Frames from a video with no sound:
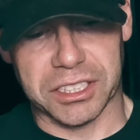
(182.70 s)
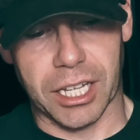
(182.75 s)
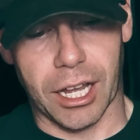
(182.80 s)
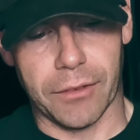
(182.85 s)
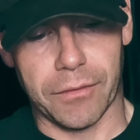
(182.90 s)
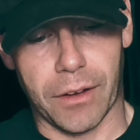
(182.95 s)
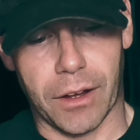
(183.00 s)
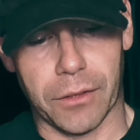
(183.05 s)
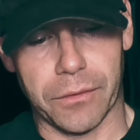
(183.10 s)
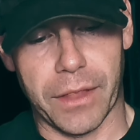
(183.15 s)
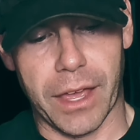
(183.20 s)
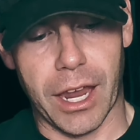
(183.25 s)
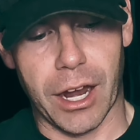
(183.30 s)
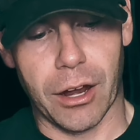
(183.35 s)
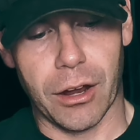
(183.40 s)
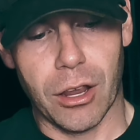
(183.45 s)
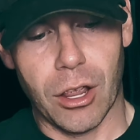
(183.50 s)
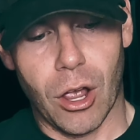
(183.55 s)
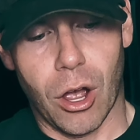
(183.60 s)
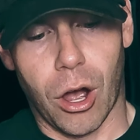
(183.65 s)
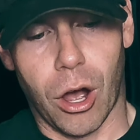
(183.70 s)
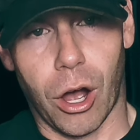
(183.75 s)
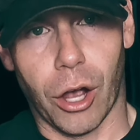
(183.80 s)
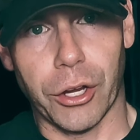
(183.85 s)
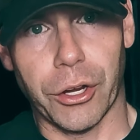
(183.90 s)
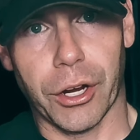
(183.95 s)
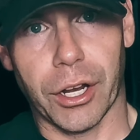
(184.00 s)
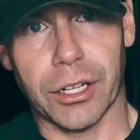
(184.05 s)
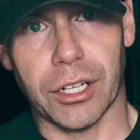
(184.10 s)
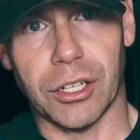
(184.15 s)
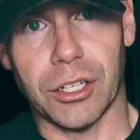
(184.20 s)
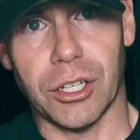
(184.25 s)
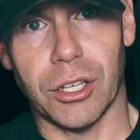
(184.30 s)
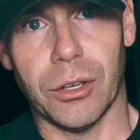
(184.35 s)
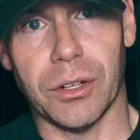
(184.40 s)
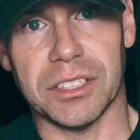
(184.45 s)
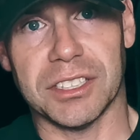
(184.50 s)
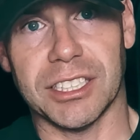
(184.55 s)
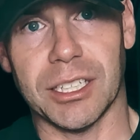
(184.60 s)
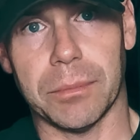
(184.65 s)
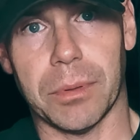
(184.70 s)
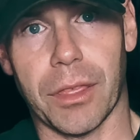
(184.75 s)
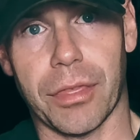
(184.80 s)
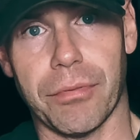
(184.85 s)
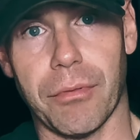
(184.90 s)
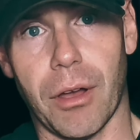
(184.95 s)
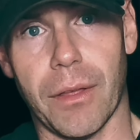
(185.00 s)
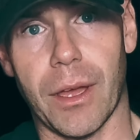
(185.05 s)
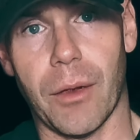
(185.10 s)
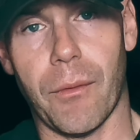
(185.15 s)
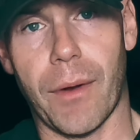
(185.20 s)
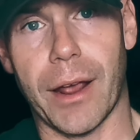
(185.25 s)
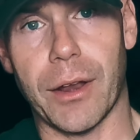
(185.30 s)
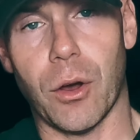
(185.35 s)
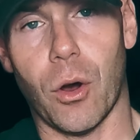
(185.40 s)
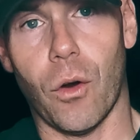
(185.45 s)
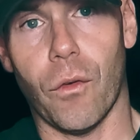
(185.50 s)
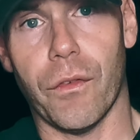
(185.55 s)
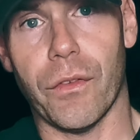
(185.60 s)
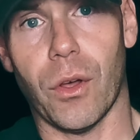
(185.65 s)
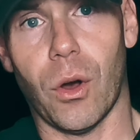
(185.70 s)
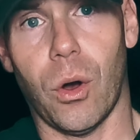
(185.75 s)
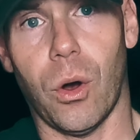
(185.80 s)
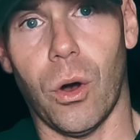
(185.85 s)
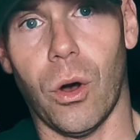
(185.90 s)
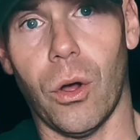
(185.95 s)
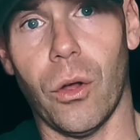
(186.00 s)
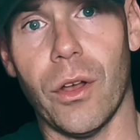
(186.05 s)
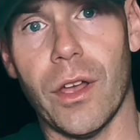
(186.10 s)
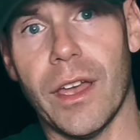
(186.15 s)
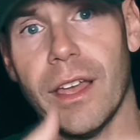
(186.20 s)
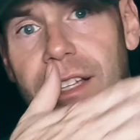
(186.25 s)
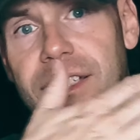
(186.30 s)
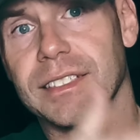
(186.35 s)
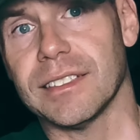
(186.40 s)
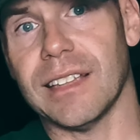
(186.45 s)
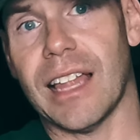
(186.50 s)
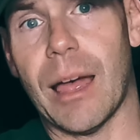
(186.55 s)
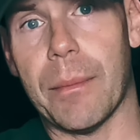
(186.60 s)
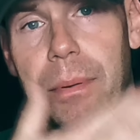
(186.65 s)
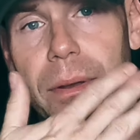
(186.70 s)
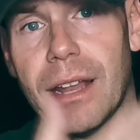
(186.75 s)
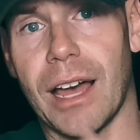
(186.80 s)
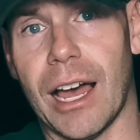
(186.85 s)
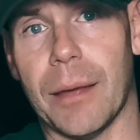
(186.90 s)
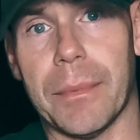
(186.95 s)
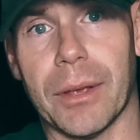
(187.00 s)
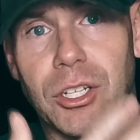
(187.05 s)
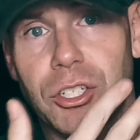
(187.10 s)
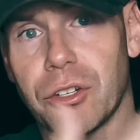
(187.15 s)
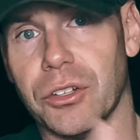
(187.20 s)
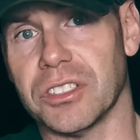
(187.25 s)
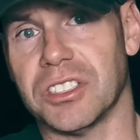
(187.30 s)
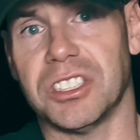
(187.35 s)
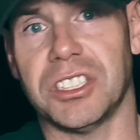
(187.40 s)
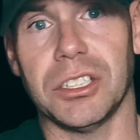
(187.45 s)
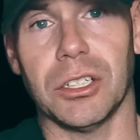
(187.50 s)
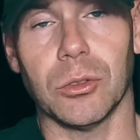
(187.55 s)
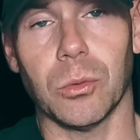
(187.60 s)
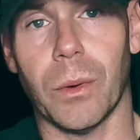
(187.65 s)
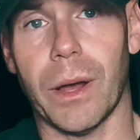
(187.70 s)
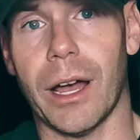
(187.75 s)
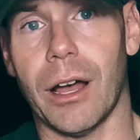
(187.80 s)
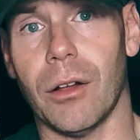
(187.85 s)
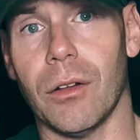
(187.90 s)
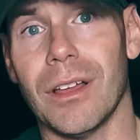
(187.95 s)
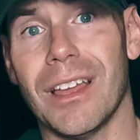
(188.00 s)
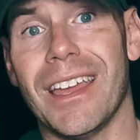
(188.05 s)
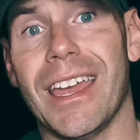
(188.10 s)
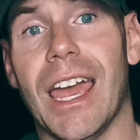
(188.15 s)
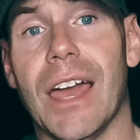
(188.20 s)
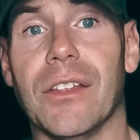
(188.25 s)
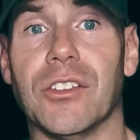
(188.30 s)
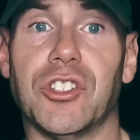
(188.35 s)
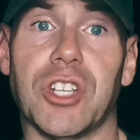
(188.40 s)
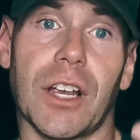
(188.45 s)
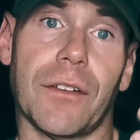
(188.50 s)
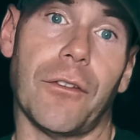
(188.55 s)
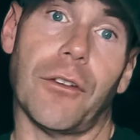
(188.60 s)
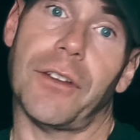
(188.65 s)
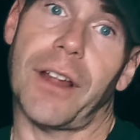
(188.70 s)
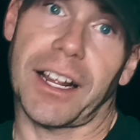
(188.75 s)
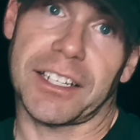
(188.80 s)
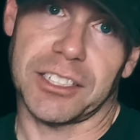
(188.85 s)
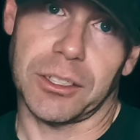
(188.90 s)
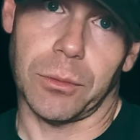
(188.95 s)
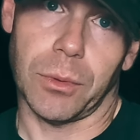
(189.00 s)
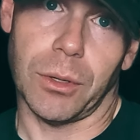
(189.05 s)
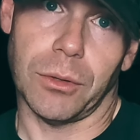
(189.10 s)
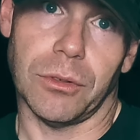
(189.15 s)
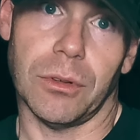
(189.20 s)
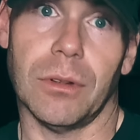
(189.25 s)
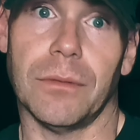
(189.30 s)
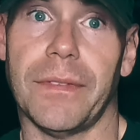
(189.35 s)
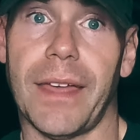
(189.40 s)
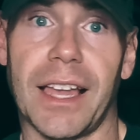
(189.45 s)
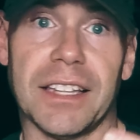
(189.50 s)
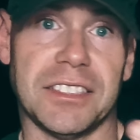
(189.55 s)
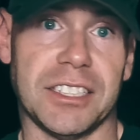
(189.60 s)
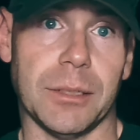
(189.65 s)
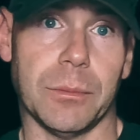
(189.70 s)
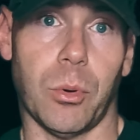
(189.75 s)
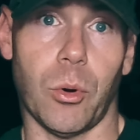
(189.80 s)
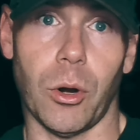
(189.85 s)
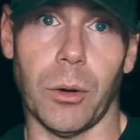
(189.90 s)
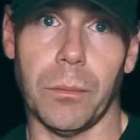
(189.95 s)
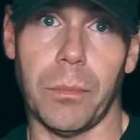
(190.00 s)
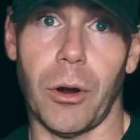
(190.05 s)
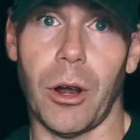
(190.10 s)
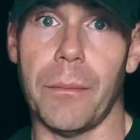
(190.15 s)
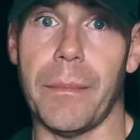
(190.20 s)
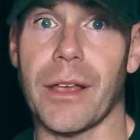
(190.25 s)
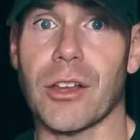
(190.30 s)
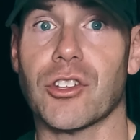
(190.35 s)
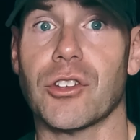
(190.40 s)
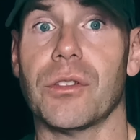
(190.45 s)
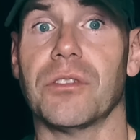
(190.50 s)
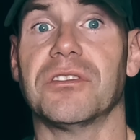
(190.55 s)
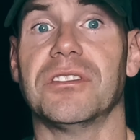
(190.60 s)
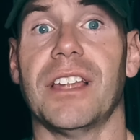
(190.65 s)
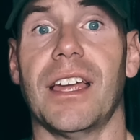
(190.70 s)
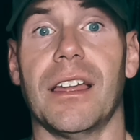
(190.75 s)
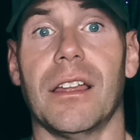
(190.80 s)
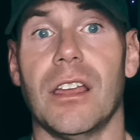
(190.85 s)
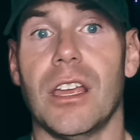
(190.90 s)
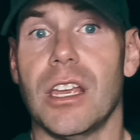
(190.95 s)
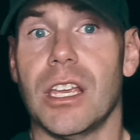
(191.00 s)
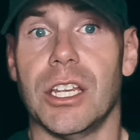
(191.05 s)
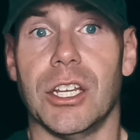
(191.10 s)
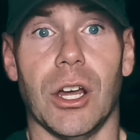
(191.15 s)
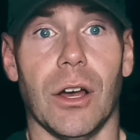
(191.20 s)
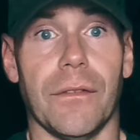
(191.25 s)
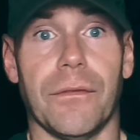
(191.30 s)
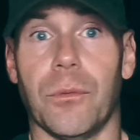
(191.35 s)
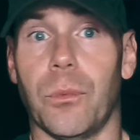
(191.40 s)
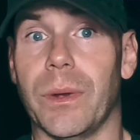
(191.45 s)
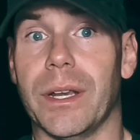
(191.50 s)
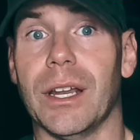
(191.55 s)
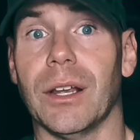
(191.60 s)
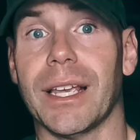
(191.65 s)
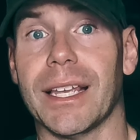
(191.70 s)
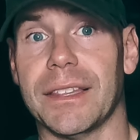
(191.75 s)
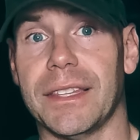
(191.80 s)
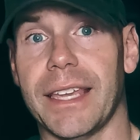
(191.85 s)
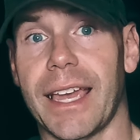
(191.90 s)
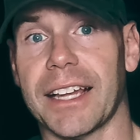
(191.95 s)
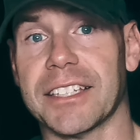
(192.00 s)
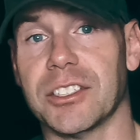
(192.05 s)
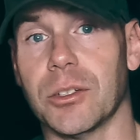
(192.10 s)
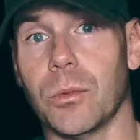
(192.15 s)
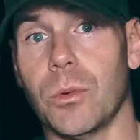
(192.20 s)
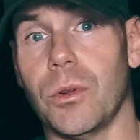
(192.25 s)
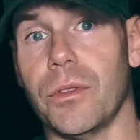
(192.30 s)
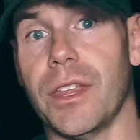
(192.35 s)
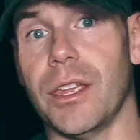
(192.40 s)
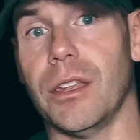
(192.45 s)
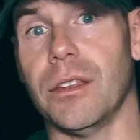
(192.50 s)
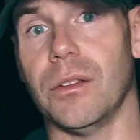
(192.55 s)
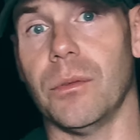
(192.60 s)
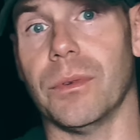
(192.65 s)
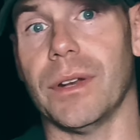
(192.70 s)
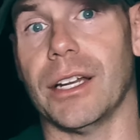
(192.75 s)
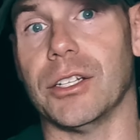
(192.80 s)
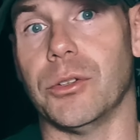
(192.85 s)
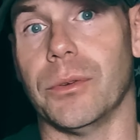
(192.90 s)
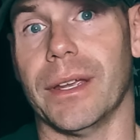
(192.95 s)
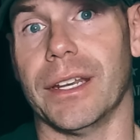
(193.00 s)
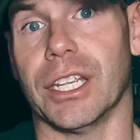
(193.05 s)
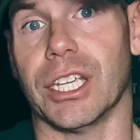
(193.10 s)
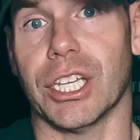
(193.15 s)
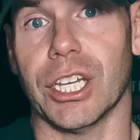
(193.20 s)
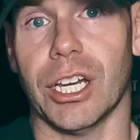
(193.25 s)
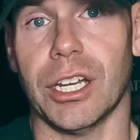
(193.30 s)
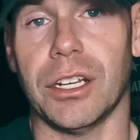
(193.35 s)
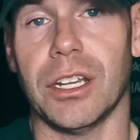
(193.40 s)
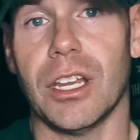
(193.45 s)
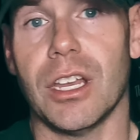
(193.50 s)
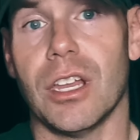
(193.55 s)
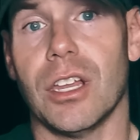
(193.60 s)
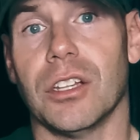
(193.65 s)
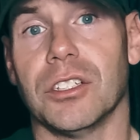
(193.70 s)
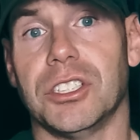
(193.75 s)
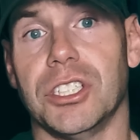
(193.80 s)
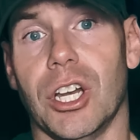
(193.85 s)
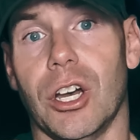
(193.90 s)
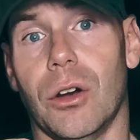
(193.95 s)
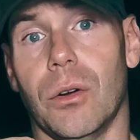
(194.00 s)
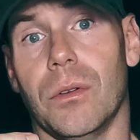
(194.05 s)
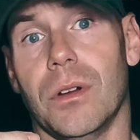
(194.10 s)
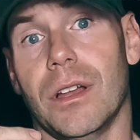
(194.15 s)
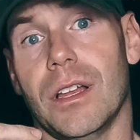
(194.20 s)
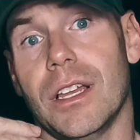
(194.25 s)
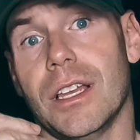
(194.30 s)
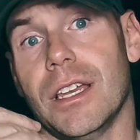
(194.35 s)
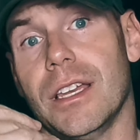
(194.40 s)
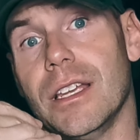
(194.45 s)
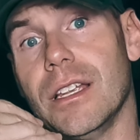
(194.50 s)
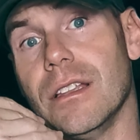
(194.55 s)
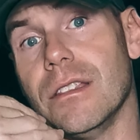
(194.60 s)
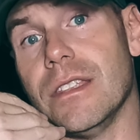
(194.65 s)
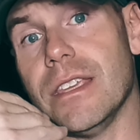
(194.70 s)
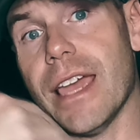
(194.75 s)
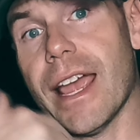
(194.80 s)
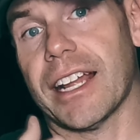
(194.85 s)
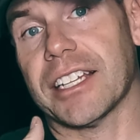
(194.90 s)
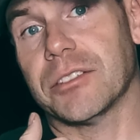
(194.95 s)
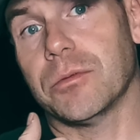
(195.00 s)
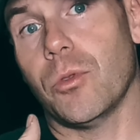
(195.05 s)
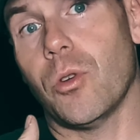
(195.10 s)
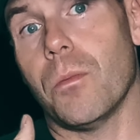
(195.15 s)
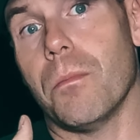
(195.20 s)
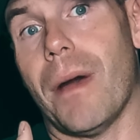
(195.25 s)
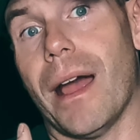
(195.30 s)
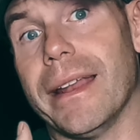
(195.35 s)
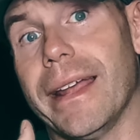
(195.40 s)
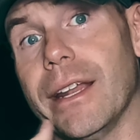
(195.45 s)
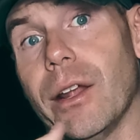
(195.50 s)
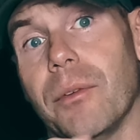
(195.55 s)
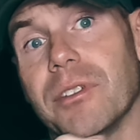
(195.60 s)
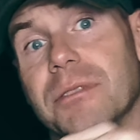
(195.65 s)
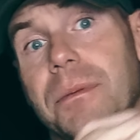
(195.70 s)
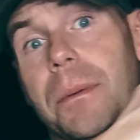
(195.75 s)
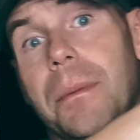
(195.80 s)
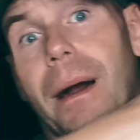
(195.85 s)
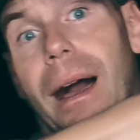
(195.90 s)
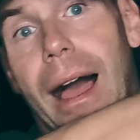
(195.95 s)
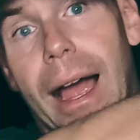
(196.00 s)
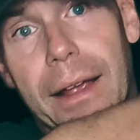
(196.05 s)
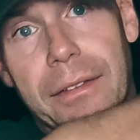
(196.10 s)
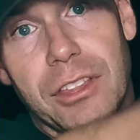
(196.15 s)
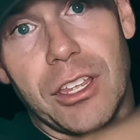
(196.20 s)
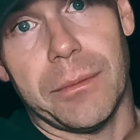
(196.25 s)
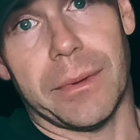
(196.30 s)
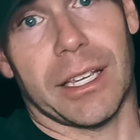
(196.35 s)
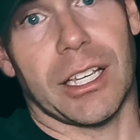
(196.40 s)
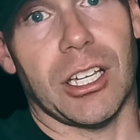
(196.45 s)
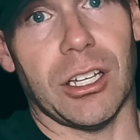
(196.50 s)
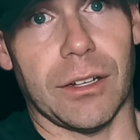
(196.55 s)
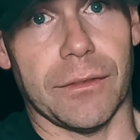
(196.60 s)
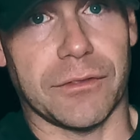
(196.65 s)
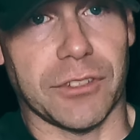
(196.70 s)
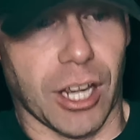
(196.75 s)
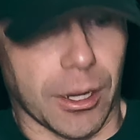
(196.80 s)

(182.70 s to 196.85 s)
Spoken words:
stuff on there. All you're going to do is simply throw that right over the hole, slap it on, make sure it's sealed well, and then check for an exit wound. That's the important part. Make sure there's, if we don't get the exit wound, then we're not doing any good. So the exit wound might not always be behind them. It could have